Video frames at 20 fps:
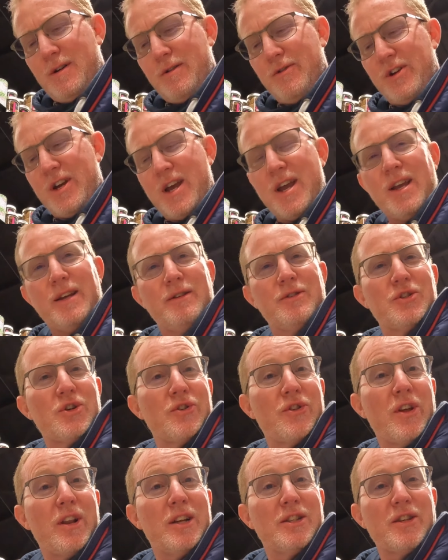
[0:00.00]
Okay, so
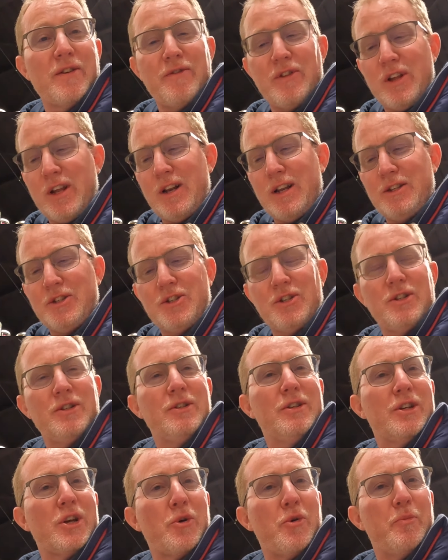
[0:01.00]
I think that's everything. Let's
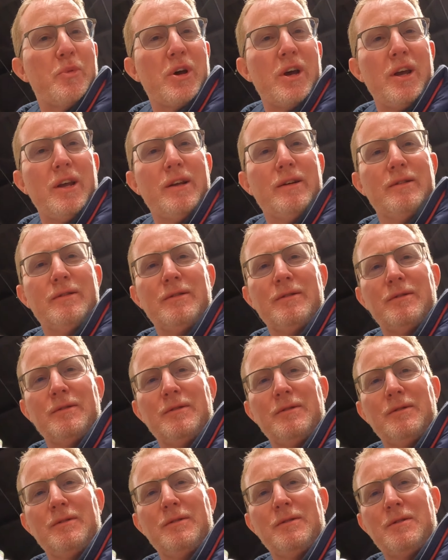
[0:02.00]
go and pay.
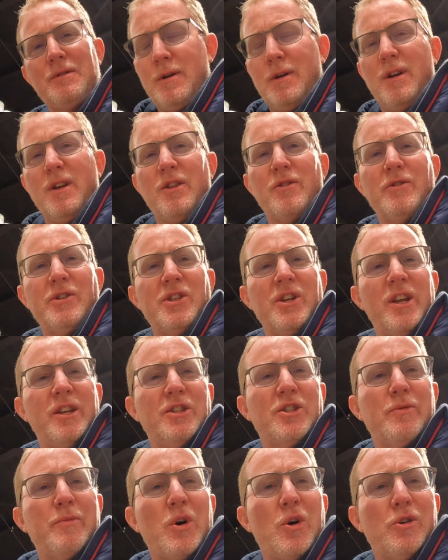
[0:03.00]
There is an
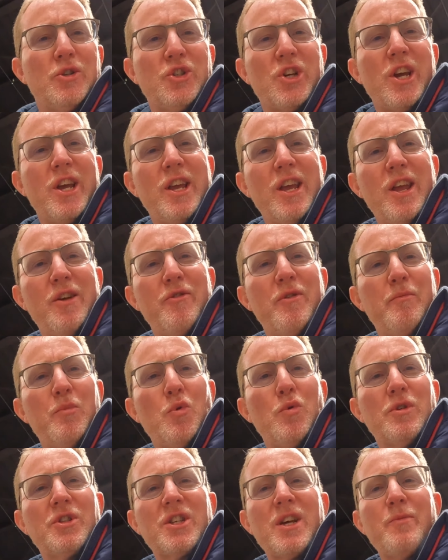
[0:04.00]
Intermarché here in
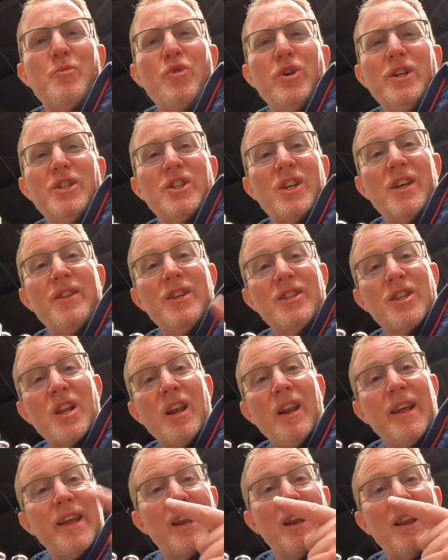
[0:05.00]
Bourg St and there's a
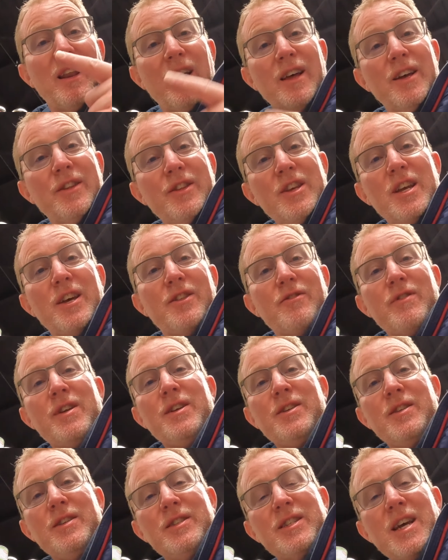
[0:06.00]
little at the other
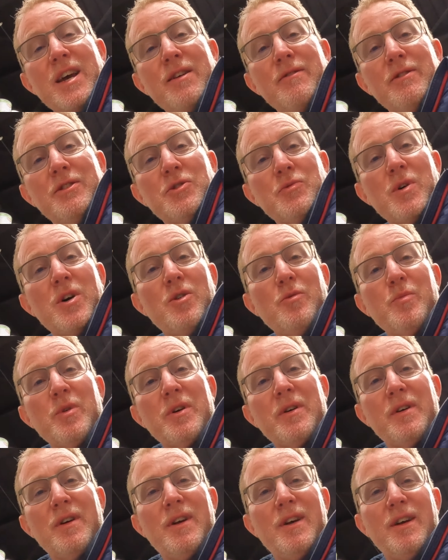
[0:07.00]
end of the town as well,
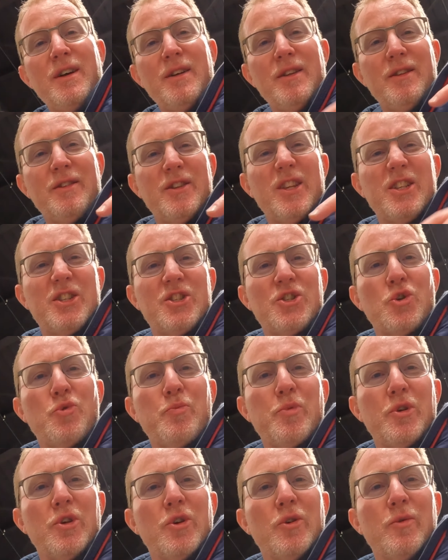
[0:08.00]
but this
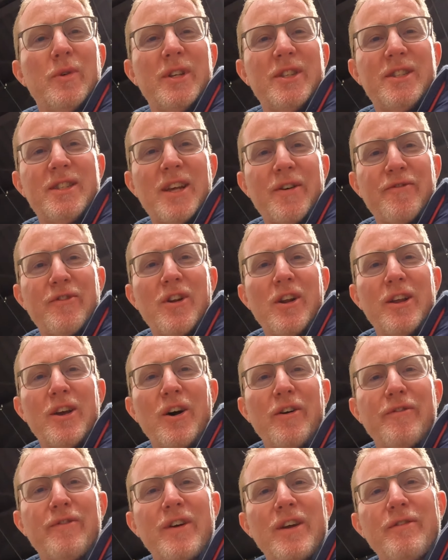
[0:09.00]
supermarket is definitely
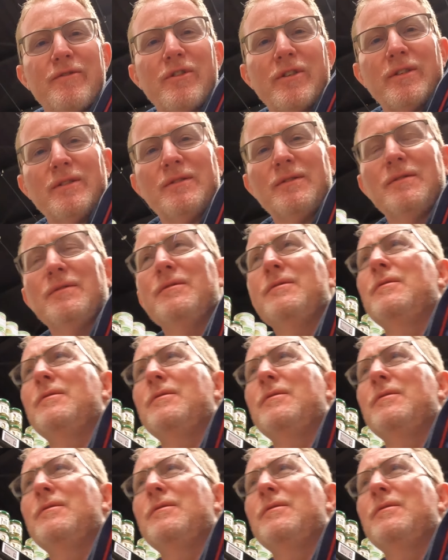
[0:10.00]
our favourite.